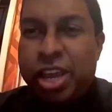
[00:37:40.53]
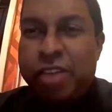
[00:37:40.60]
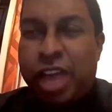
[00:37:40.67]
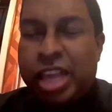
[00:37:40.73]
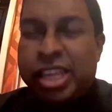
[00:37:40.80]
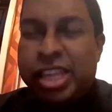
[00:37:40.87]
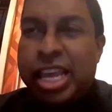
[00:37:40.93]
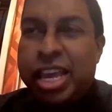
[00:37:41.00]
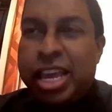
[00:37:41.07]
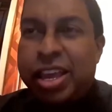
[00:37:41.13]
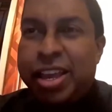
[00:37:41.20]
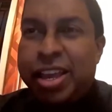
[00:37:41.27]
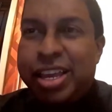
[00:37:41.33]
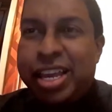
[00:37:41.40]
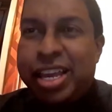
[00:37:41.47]
one thing,
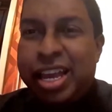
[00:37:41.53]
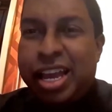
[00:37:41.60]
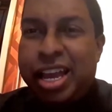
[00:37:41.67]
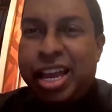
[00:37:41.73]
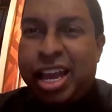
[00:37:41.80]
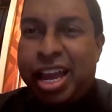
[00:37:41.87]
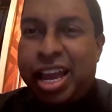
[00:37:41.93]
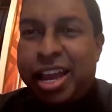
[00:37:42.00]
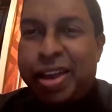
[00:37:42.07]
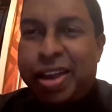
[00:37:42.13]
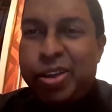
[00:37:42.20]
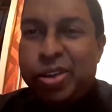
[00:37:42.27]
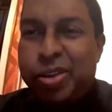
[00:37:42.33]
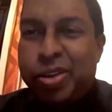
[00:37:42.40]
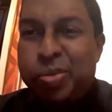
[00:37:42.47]

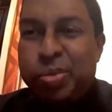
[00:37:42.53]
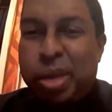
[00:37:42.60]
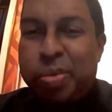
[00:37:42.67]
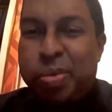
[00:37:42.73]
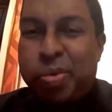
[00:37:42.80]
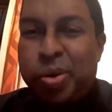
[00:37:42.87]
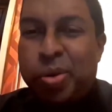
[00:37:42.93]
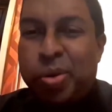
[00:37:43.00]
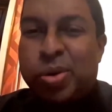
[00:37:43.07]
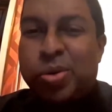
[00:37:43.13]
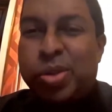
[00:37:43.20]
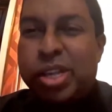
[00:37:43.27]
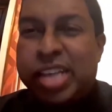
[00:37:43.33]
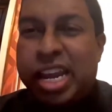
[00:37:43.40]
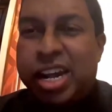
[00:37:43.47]
the
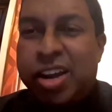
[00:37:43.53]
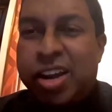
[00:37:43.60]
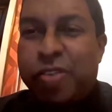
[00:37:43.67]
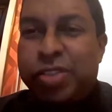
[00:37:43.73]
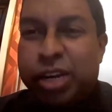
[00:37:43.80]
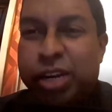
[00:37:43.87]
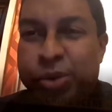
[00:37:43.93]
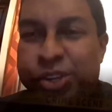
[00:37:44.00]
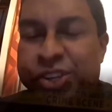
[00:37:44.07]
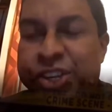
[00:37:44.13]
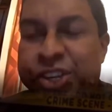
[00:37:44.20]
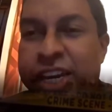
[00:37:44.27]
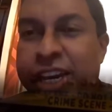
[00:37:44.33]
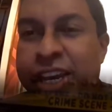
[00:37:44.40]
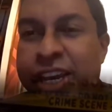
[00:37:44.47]
center of that
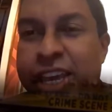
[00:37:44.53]
question,